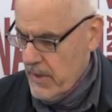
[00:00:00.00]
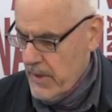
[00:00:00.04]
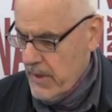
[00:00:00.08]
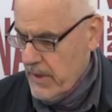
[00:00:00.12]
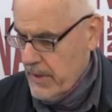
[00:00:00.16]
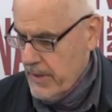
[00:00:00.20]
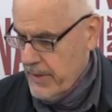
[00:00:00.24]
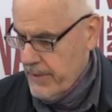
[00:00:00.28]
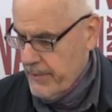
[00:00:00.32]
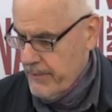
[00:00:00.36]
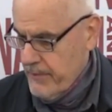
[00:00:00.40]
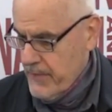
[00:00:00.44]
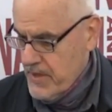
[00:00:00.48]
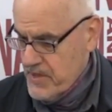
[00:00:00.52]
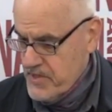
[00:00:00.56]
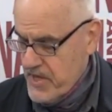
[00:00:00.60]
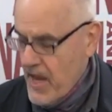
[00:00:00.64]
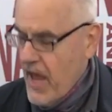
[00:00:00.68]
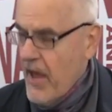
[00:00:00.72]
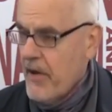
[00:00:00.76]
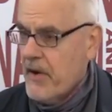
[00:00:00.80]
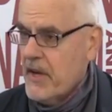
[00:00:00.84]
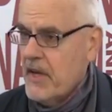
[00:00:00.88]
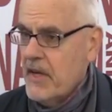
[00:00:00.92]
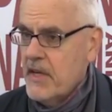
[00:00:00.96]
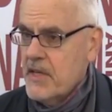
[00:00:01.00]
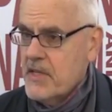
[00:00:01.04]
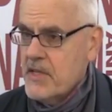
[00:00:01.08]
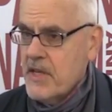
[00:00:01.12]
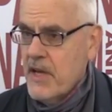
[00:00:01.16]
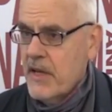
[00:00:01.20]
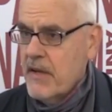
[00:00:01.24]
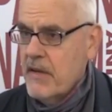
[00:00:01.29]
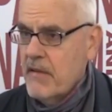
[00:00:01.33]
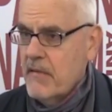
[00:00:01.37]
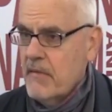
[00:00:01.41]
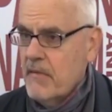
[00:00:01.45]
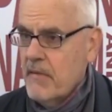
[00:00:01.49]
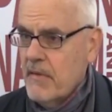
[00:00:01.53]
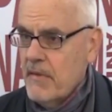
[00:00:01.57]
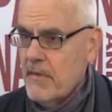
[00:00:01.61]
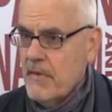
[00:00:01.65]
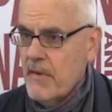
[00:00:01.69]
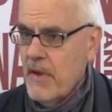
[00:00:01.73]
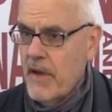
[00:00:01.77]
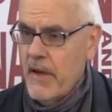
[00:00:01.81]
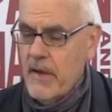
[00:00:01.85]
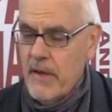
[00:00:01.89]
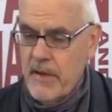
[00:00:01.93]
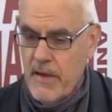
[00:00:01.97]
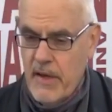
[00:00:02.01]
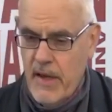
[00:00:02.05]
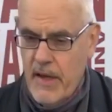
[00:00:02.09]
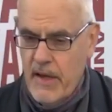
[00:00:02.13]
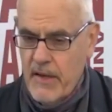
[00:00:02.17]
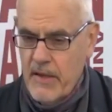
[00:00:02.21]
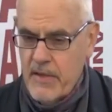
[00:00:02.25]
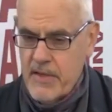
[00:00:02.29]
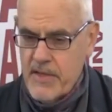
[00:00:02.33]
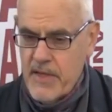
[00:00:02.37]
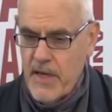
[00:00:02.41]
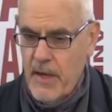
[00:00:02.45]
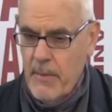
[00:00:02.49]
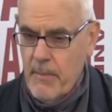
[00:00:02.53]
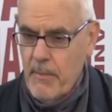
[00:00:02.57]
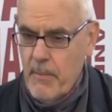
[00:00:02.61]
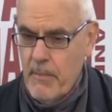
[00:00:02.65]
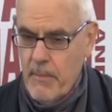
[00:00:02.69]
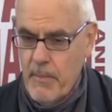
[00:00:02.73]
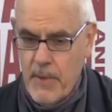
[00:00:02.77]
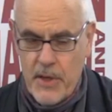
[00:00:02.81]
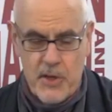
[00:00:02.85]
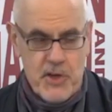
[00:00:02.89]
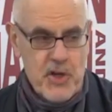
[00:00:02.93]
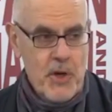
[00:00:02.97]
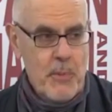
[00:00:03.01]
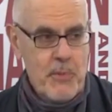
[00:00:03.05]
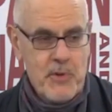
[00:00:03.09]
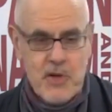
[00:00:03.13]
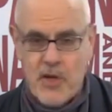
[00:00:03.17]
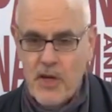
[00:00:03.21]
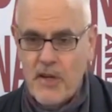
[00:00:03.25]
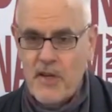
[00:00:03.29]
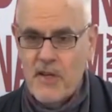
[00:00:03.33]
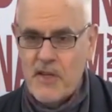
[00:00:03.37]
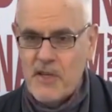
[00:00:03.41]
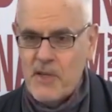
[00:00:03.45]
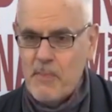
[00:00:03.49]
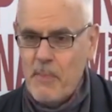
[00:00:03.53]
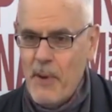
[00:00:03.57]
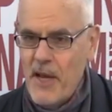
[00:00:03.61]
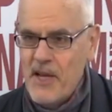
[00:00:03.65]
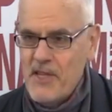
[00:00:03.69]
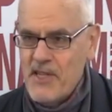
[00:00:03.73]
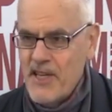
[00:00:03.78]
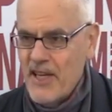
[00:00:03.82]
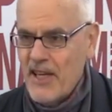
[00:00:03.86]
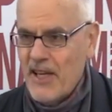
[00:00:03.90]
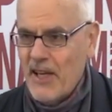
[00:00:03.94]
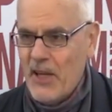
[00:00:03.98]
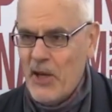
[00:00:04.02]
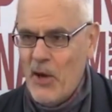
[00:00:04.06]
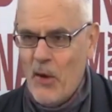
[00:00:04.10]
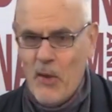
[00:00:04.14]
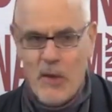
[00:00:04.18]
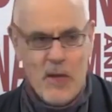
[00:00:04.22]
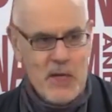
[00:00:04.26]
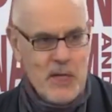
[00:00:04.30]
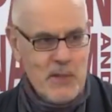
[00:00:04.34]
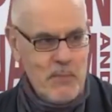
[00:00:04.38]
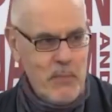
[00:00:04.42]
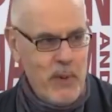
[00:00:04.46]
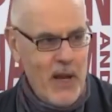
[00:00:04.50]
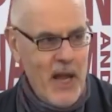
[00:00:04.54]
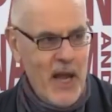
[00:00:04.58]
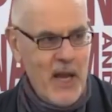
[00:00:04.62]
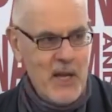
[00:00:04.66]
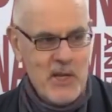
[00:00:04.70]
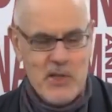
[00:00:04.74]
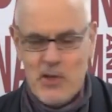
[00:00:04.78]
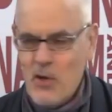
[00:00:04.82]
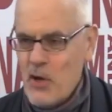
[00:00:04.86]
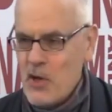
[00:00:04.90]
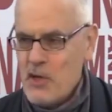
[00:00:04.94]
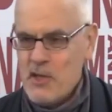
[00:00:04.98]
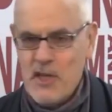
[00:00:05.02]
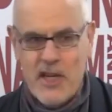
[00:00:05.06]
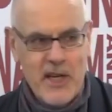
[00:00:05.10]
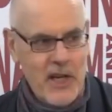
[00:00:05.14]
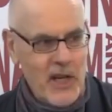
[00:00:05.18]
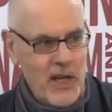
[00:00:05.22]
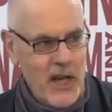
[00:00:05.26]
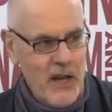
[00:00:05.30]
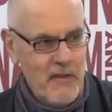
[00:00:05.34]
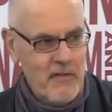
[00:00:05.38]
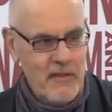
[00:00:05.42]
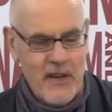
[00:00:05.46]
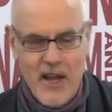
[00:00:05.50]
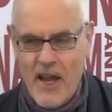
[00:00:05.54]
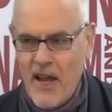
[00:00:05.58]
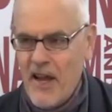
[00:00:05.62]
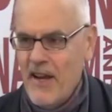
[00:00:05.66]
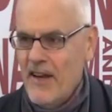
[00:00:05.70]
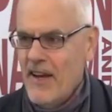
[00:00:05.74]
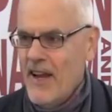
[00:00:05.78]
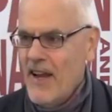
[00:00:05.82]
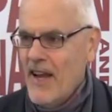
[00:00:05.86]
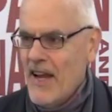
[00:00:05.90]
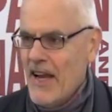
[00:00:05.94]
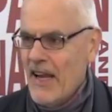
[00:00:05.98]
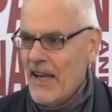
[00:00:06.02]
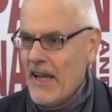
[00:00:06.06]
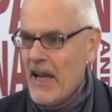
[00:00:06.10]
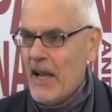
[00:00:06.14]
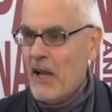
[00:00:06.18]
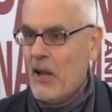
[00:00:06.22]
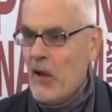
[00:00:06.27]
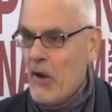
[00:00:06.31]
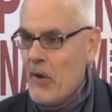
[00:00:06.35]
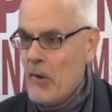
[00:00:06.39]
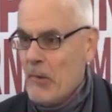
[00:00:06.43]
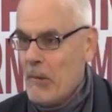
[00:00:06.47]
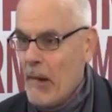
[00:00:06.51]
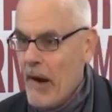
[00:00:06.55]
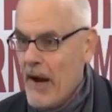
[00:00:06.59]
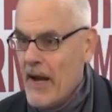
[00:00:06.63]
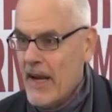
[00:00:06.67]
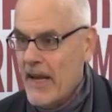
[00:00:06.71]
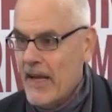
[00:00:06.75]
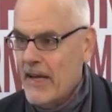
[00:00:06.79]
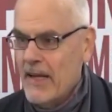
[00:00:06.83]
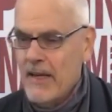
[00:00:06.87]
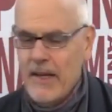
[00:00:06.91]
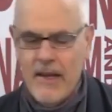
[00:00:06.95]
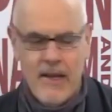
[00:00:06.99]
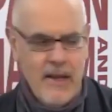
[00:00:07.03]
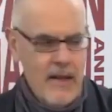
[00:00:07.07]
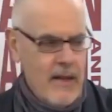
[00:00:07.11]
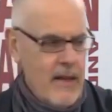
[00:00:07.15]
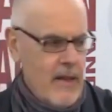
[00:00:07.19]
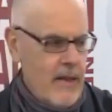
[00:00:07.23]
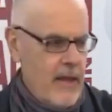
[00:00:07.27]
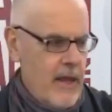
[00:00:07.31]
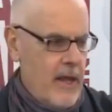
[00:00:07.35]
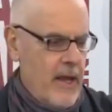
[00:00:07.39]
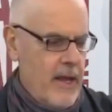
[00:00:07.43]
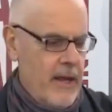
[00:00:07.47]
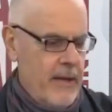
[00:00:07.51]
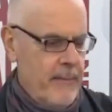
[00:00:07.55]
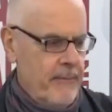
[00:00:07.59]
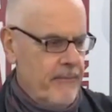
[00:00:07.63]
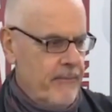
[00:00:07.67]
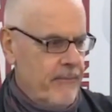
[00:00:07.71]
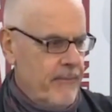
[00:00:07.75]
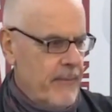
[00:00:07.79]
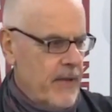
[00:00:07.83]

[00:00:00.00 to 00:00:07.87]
uh, Saudis and, uh, and some Egyptians basically on these planes, not a single Afghan, let alone Iranian, there.